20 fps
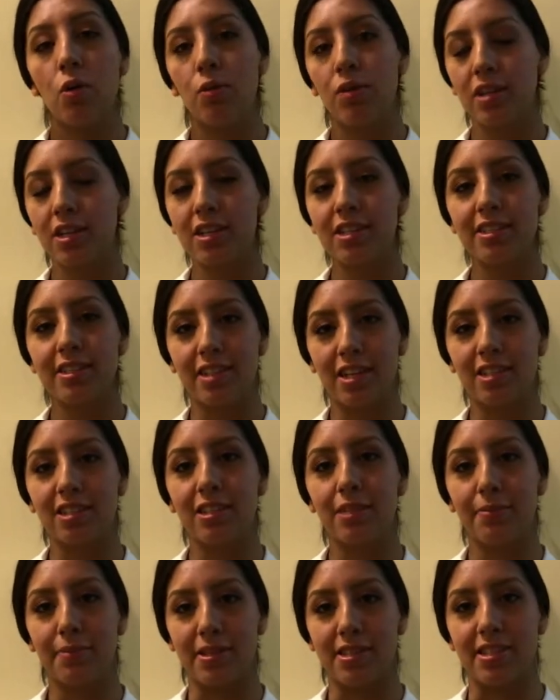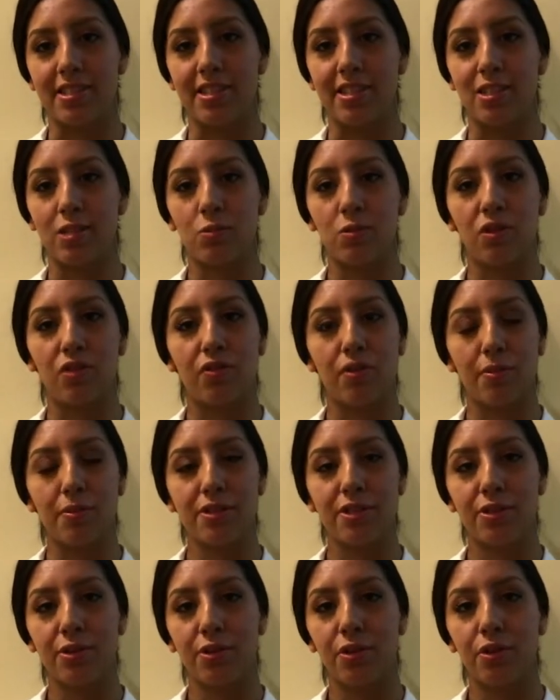When conducting business with
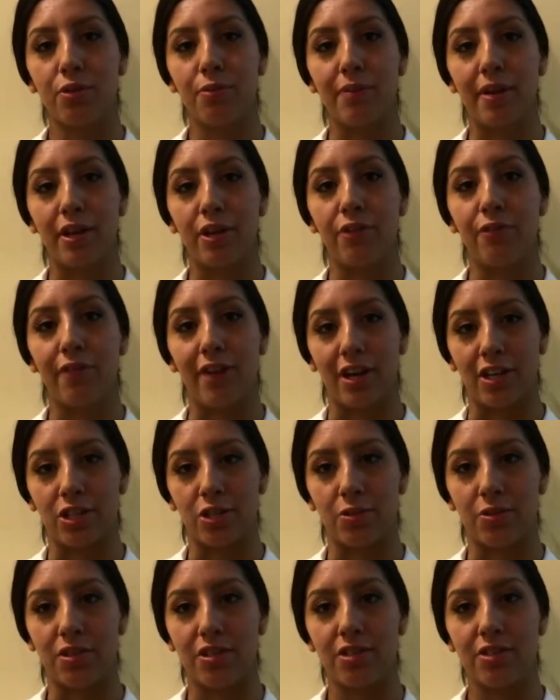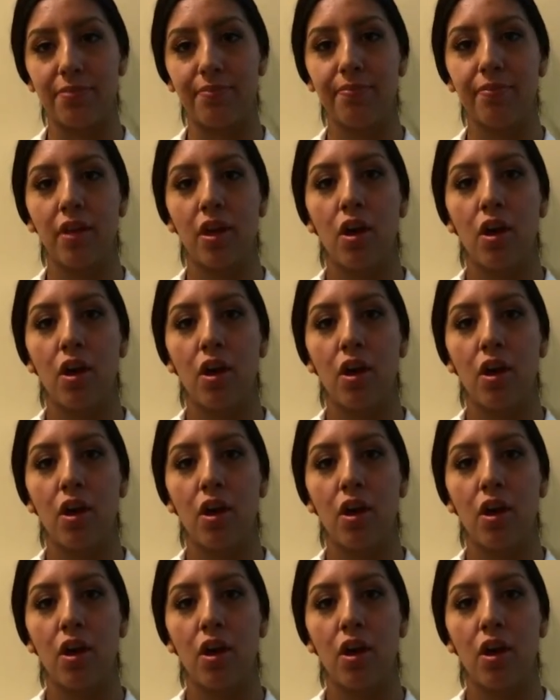pharmaceutical manufacturers,